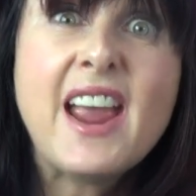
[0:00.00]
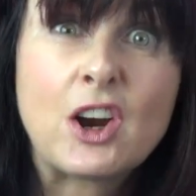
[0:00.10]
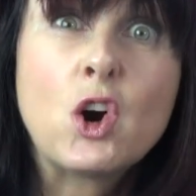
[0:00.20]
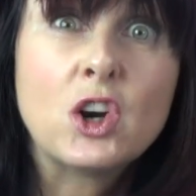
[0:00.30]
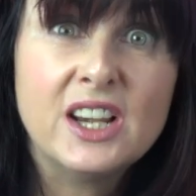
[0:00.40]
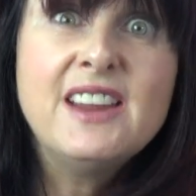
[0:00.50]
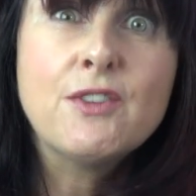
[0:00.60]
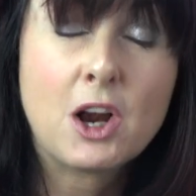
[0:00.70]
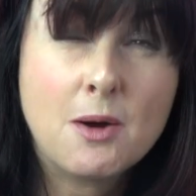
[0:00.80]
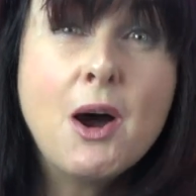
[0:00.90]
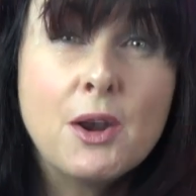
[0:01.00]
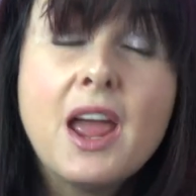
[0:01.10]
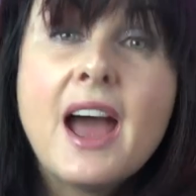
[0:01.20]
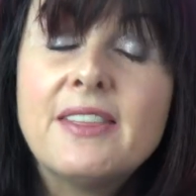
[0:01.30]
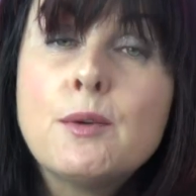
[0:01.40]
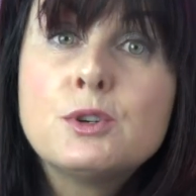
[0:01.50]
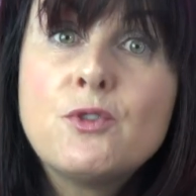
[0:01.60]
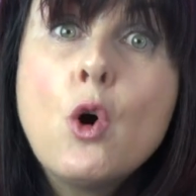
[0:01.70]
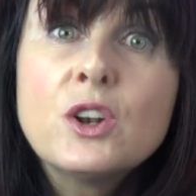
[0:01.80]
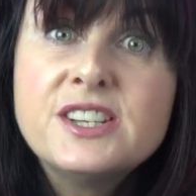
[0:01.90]
feck her, leave her, come on. And they would
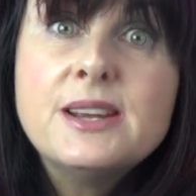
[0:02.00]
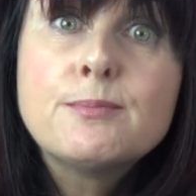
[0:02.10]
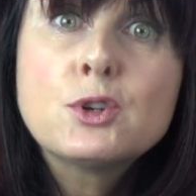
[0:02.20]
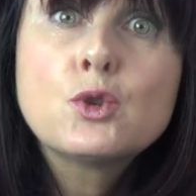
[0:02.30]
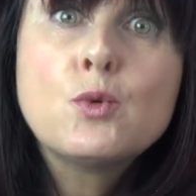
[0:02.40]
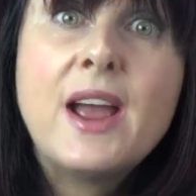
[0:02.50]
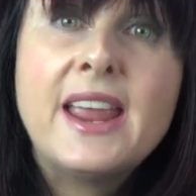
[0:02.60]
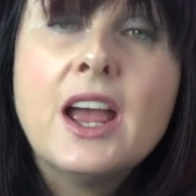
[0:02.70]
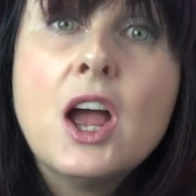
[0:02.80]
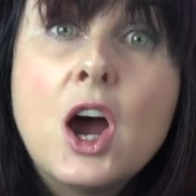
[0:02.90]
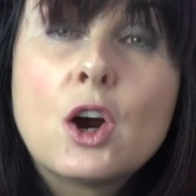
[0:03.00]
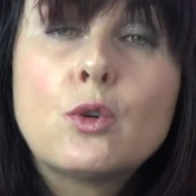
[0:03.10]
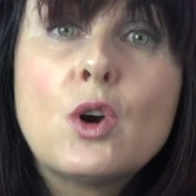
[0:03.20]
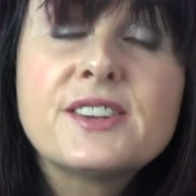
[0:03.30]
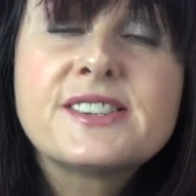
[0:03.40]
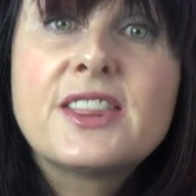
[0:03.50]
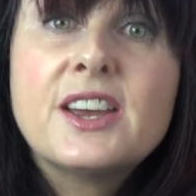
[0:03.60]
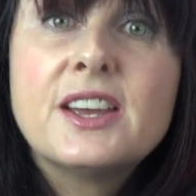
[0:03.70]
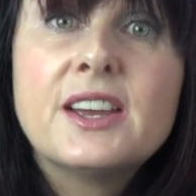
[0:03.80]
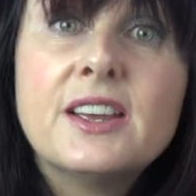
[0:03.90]
have all tiptoed away across
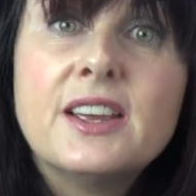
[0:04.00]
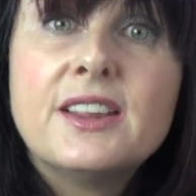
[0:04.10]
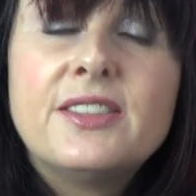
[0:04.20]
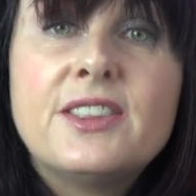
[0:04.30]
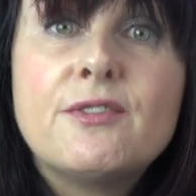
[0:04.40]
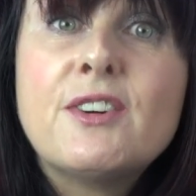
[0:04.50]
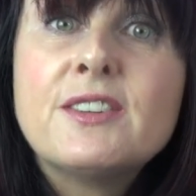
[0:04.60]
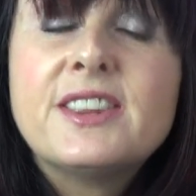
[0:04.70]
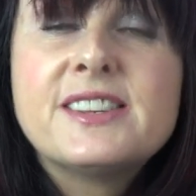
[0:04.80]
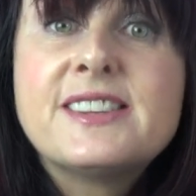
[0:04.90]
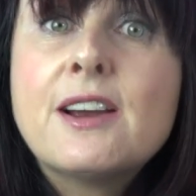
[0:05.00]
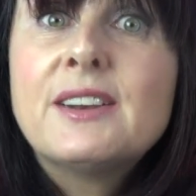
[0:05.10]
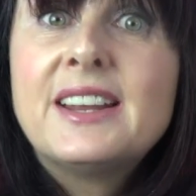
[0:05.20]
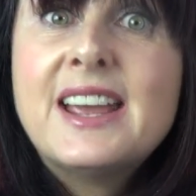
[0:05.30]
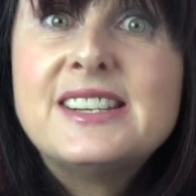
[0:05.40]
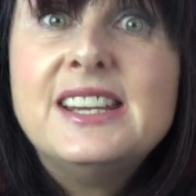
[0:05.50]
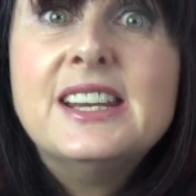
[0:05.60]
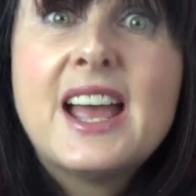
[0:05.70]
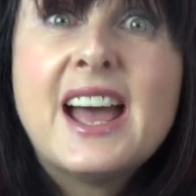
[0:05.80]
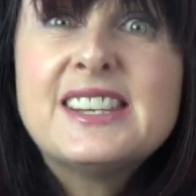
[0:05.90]
the, the, the
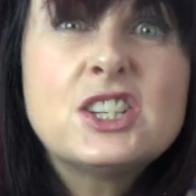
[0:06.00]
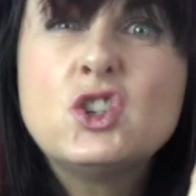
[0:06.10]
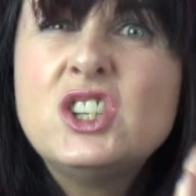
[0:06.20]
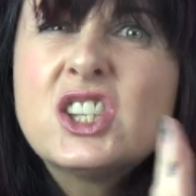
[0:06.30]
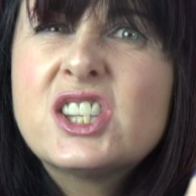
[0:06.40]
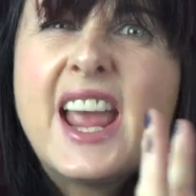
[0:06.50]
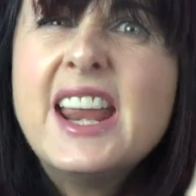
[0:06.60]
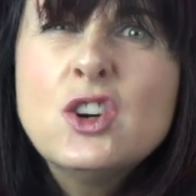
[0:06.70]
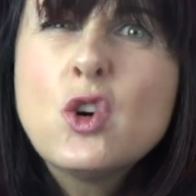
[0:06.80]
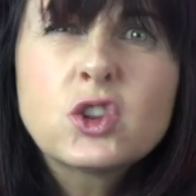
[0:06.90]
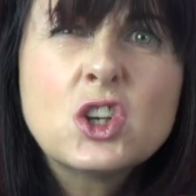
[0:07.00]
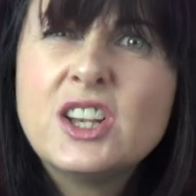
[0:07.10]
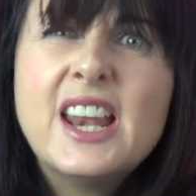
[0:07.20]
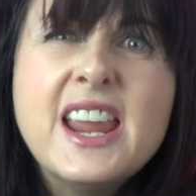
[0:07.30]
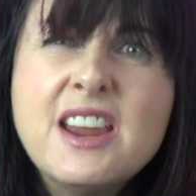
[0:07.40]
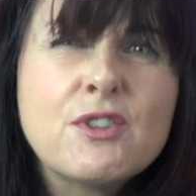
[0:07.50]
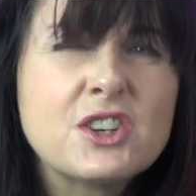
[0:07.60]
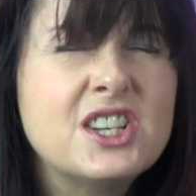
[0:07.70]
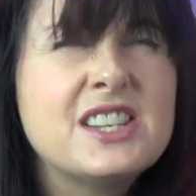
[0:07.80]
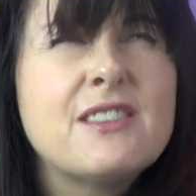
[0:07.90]
Serengeti. I said, she's saying nothing, leave her.
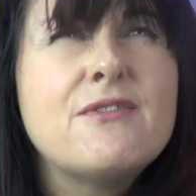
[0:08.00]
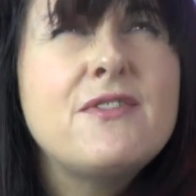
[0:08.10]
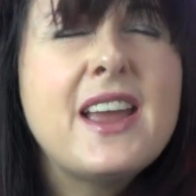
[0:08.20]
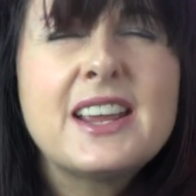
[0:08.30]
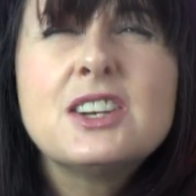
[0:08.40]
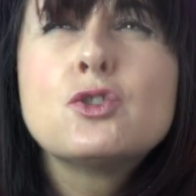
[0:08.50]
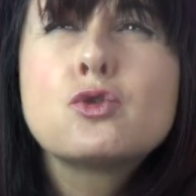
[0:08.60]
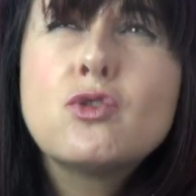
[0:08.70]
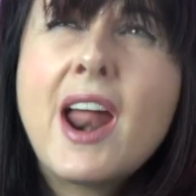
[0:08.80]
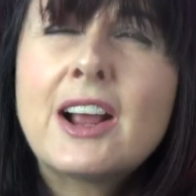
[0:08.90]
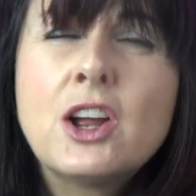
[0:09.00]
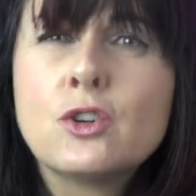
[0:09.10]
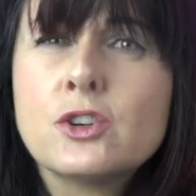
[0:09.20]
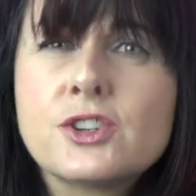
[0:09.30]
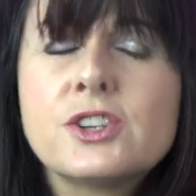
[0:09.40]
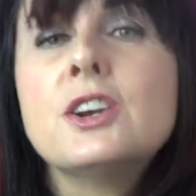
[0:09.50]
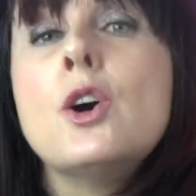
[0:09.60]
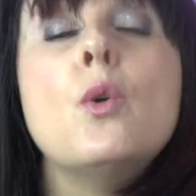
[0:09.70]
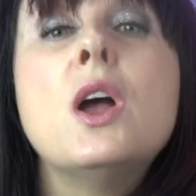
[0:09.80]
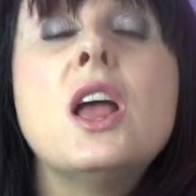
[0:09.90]
She's a feckin' drag on us, you
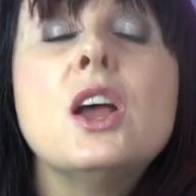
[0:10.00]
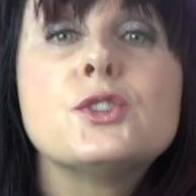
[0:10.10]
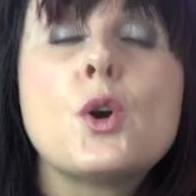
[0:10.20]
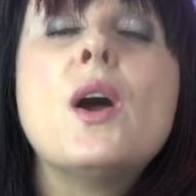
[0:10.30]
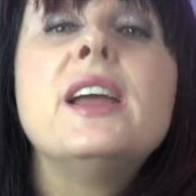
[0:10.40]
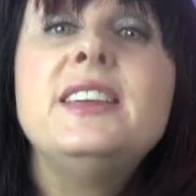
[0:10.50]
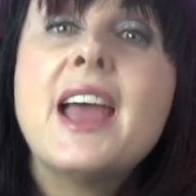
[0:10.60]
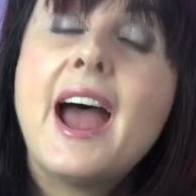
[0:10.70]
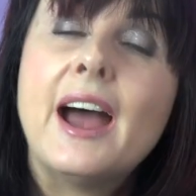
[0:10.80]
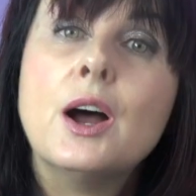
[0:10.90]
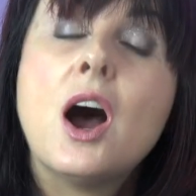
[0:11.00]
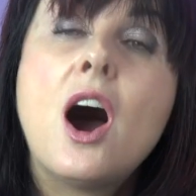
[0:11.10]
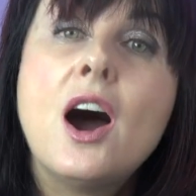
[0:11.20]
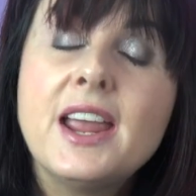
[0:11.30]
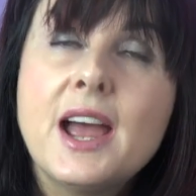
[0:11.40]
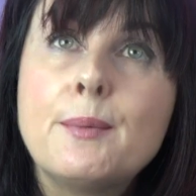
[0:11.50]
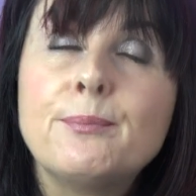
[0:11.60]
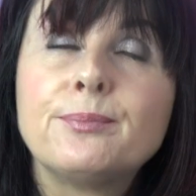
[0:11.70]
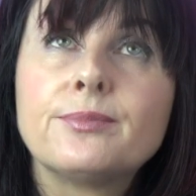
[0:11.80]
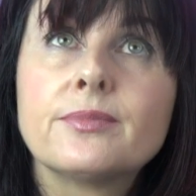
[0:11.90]
know? So, yeah, I
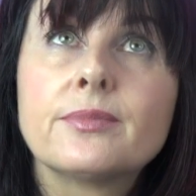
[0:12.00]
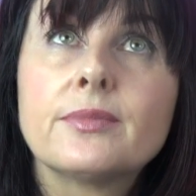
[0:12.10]
am